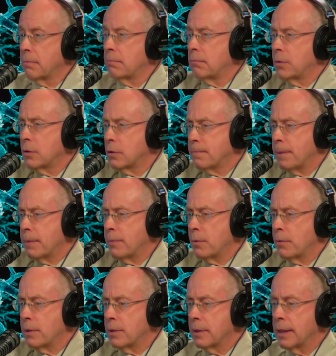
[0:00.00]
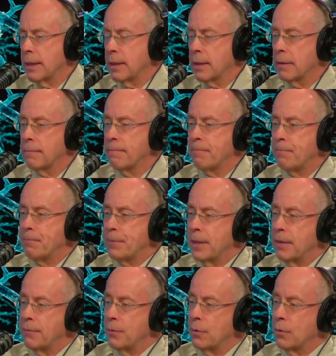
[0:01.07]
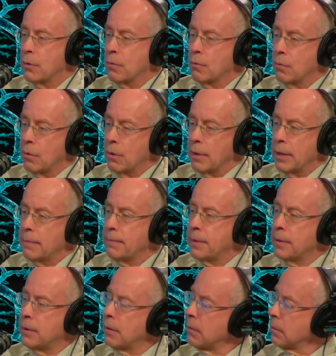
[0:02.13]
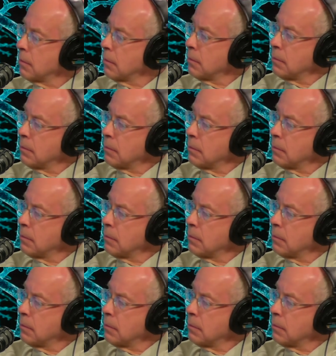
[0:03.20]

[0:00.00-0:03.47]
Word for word: most people would say that if you are worried but don't